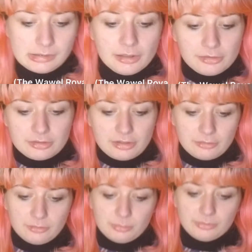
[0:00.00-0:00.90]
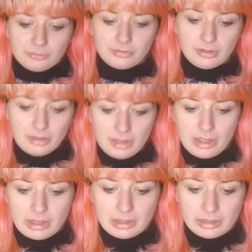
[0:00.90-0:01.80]
The chasubles
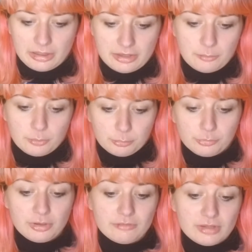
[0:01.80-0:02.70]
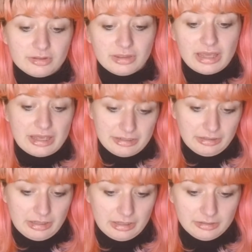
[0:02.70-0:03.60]
that were previously
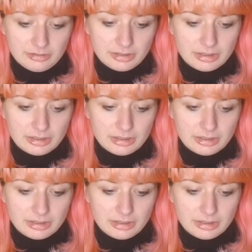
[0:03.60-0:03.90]
analyzed